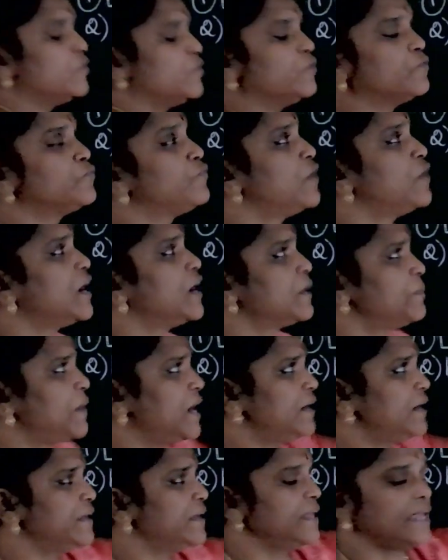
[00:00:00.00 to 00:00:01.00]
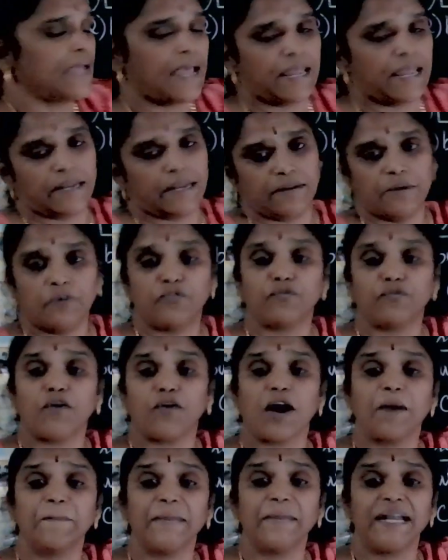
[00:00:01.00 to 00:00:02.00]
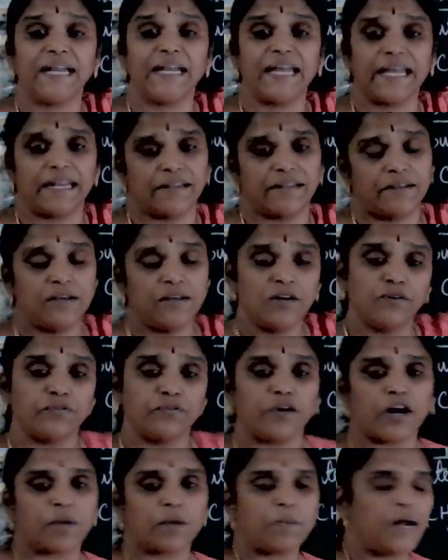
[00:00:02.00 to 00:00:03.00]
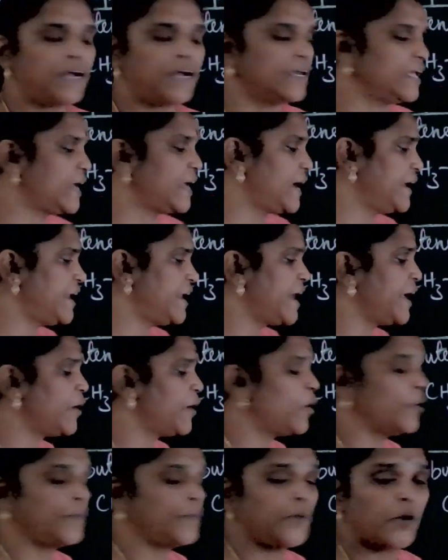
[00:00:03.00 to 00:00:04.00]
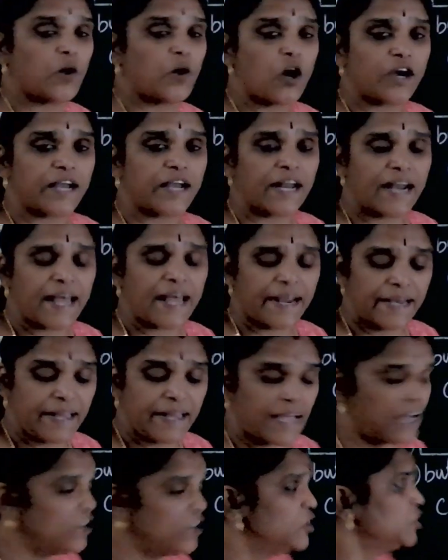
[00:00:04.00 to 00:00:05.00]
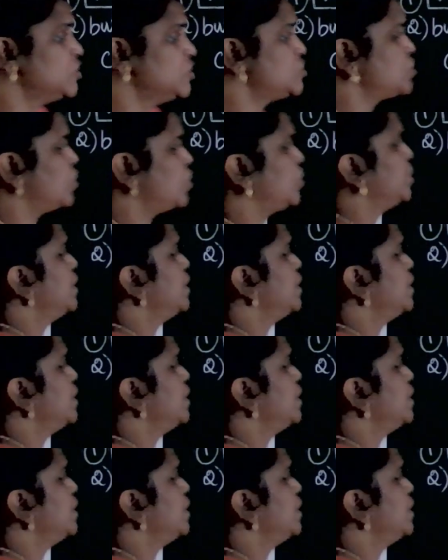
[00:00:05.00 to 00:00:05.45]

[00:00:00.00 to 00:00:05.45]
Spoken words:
Formaldehyde, formalin, formaldehyde. I hope you got an idea. So